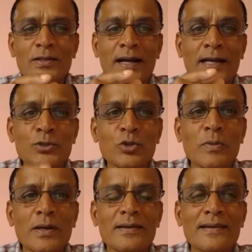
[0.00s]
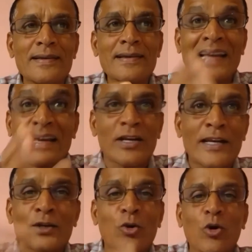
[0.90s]
the consumer never
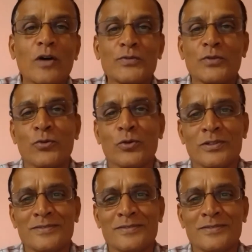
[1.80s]
let go of the food.